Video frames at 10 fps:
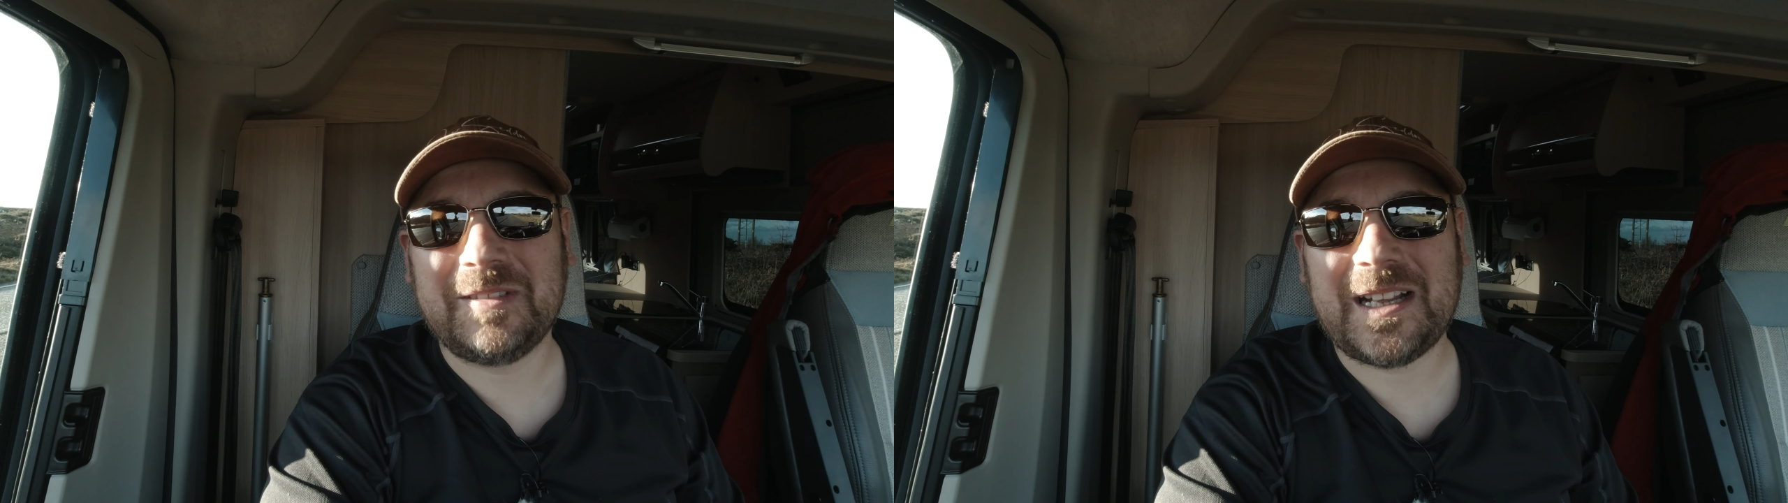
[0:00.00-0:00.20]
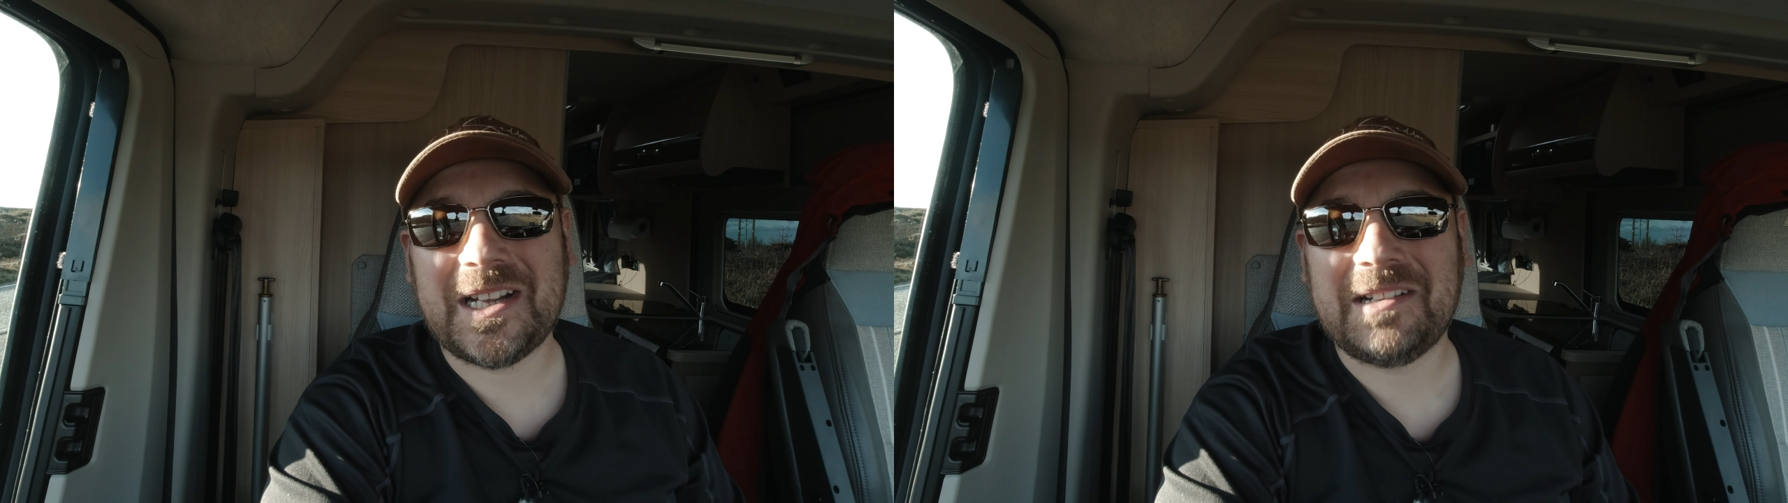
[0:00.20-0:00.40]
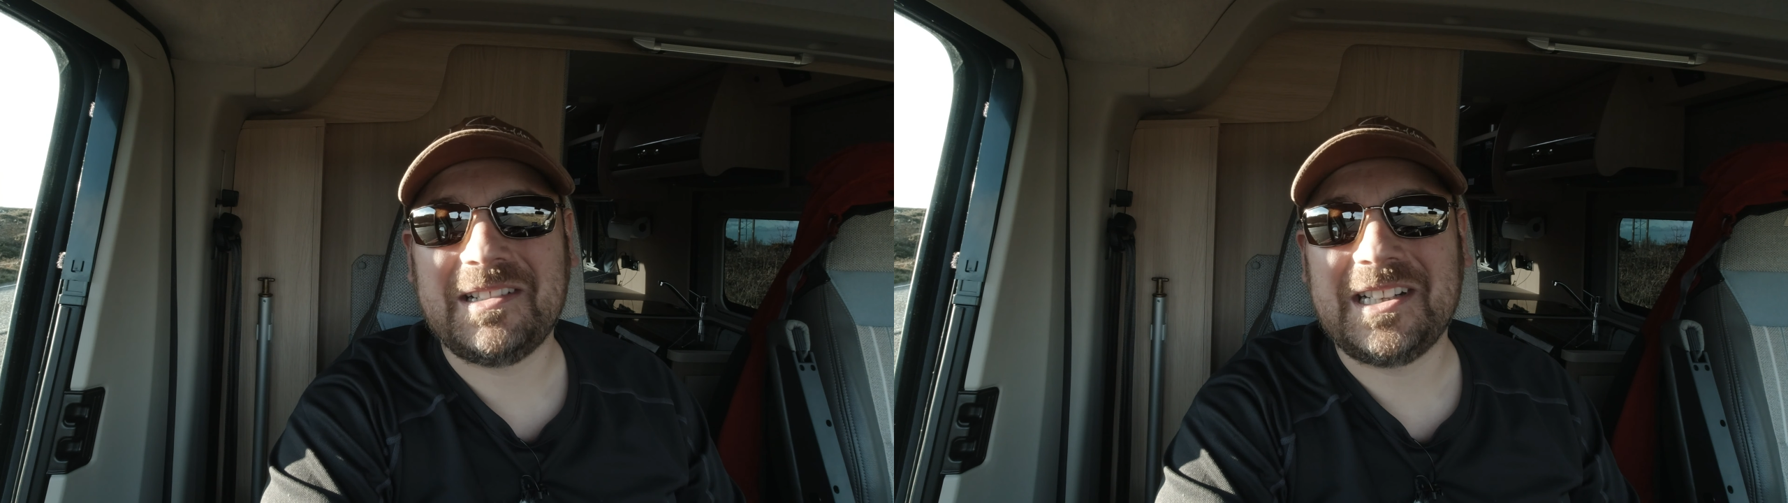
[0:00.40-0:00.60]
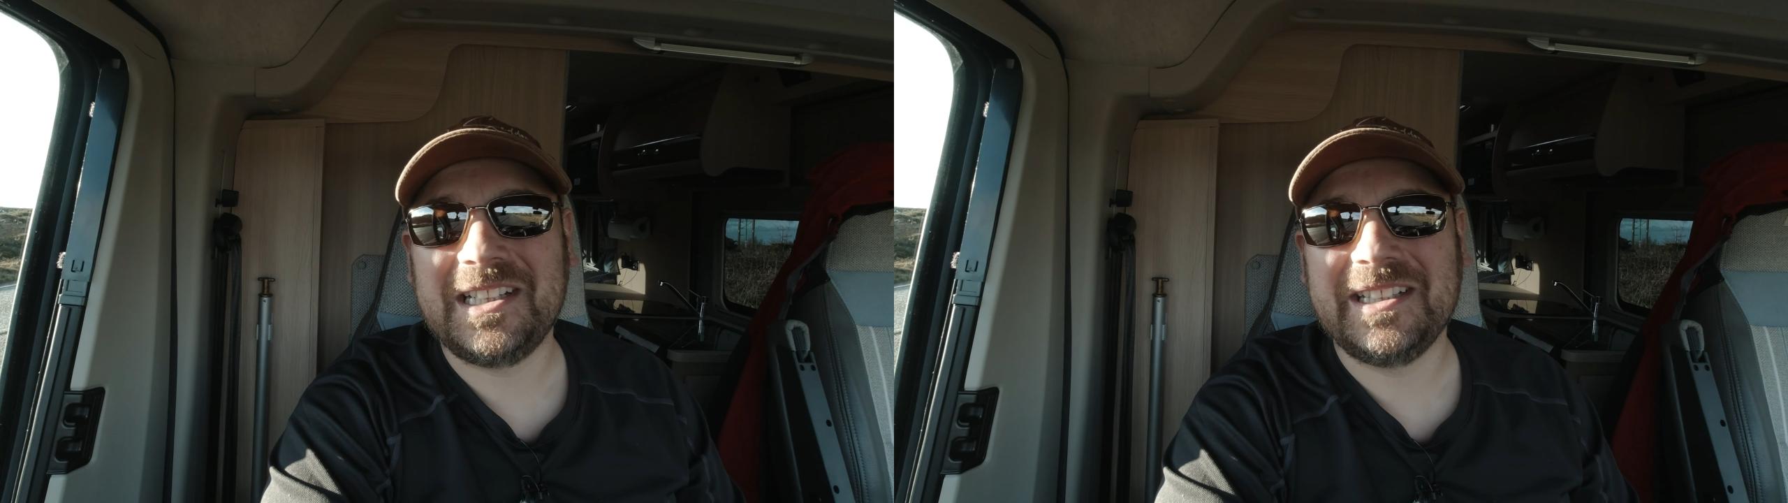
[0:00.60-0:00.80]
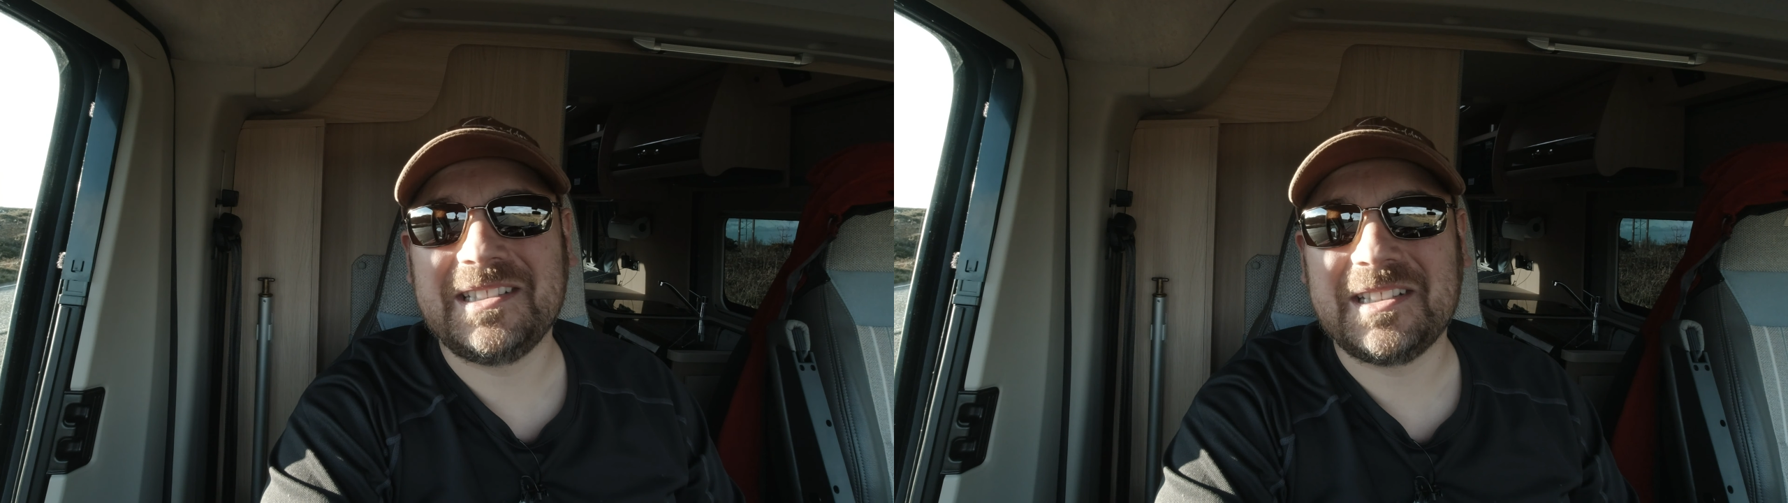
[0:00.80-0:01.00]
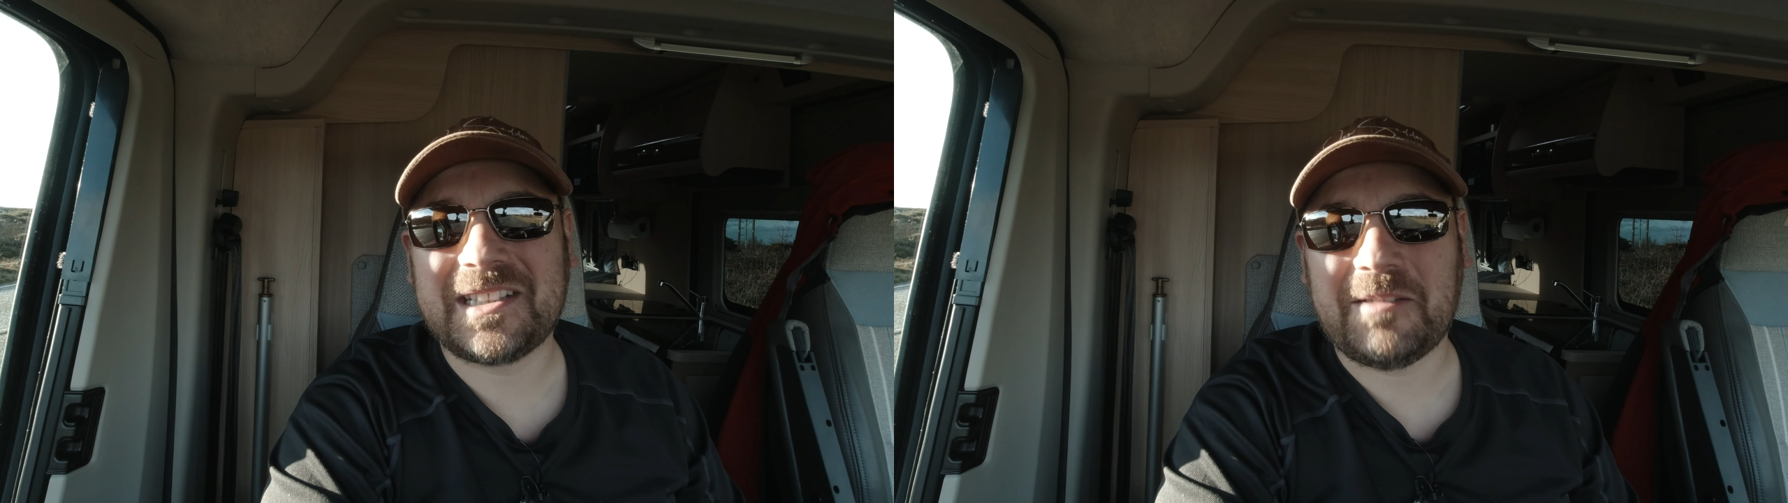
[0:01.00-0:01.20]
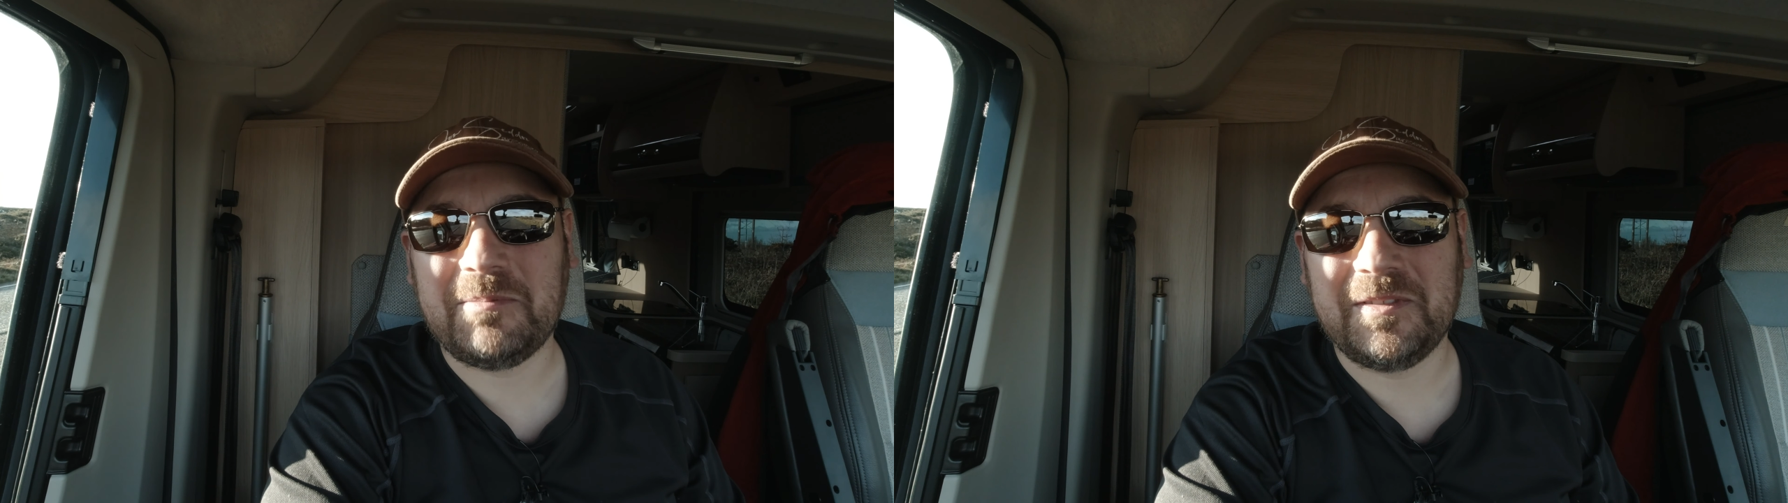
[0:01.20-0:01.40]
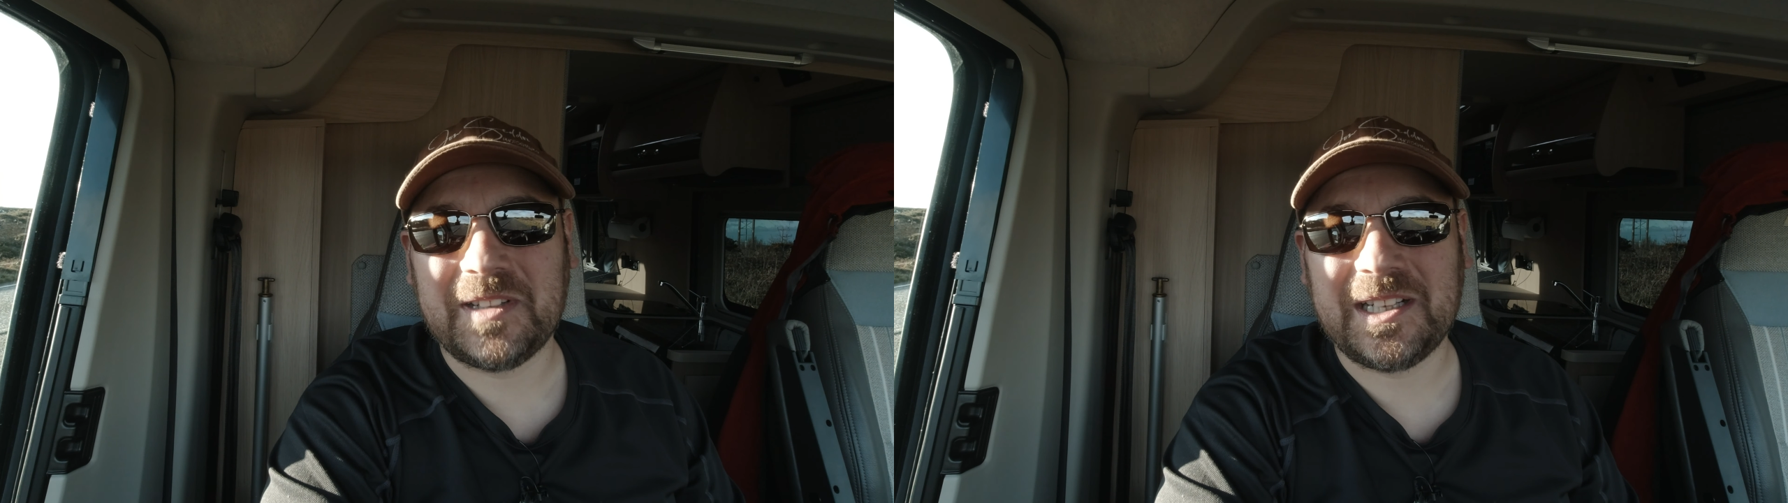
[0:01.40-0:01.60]
how high is this
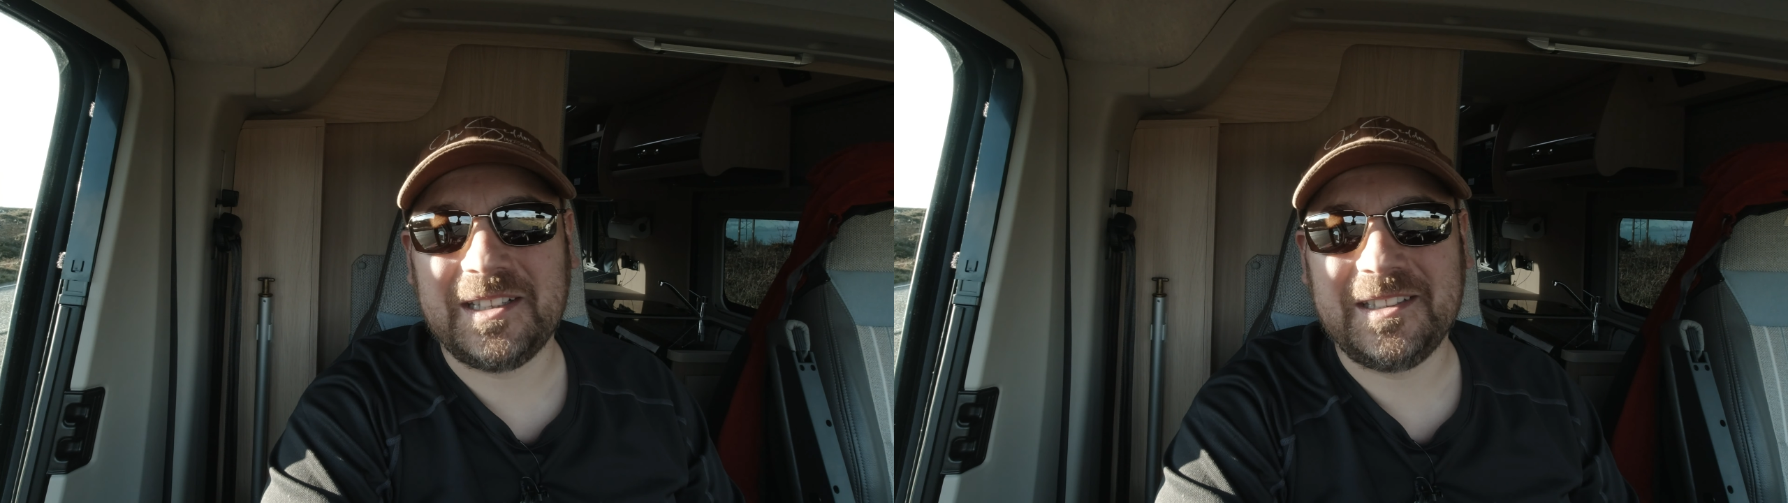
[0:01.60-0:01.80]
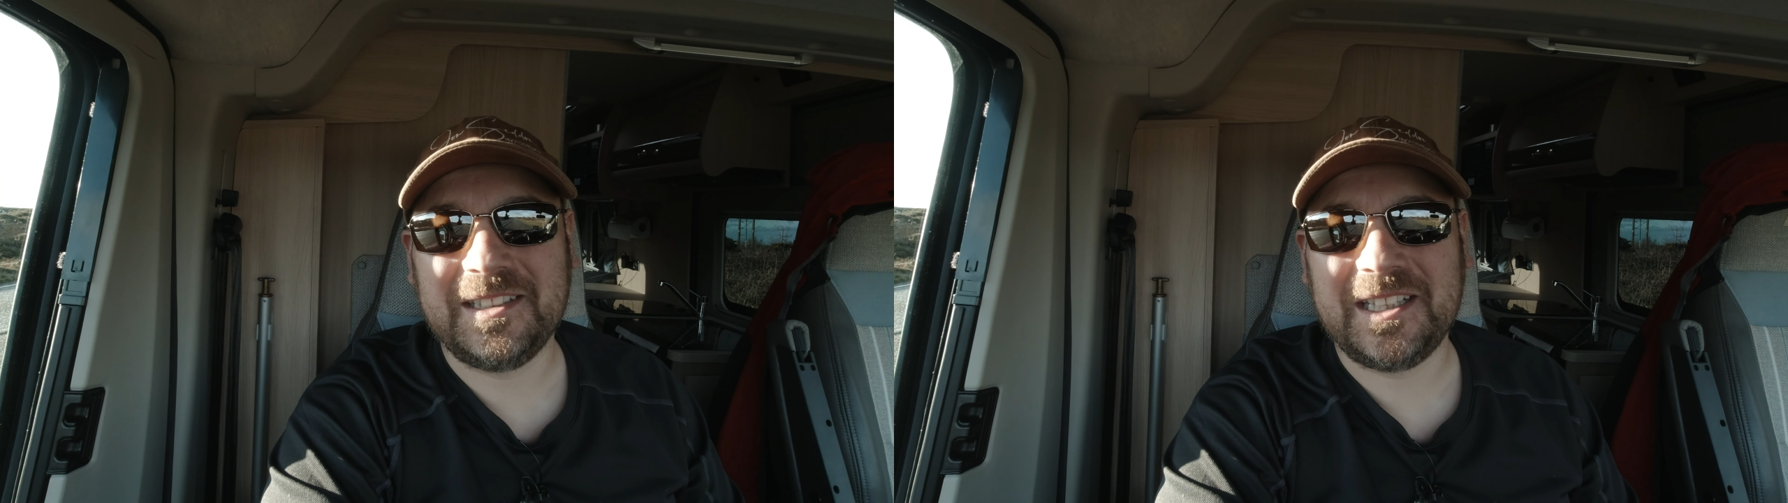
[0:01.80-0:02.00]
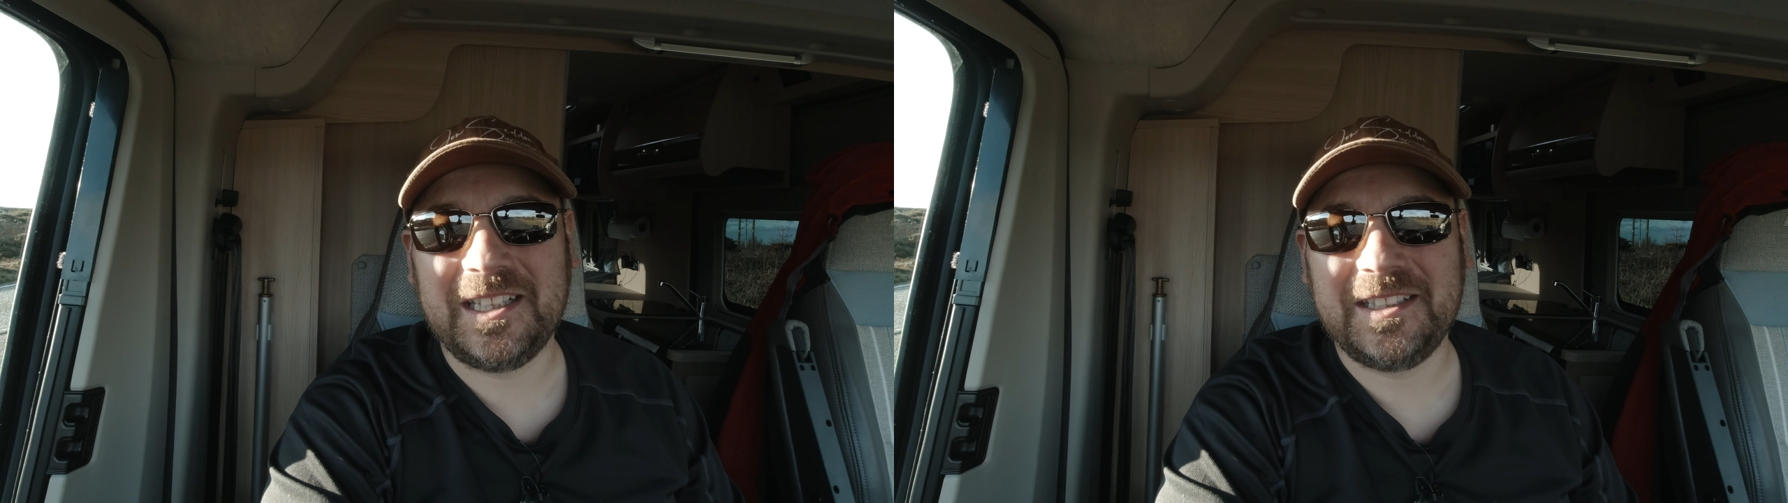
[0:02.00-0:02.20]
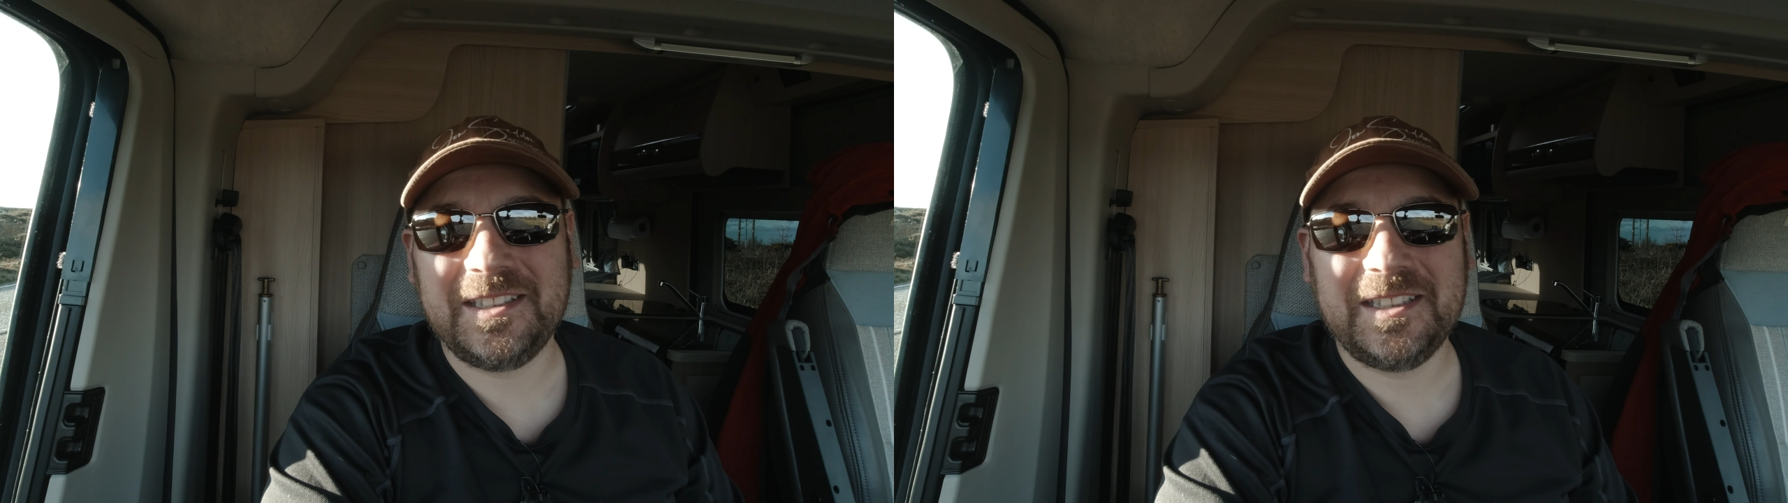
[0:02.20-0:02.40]
camper van, and I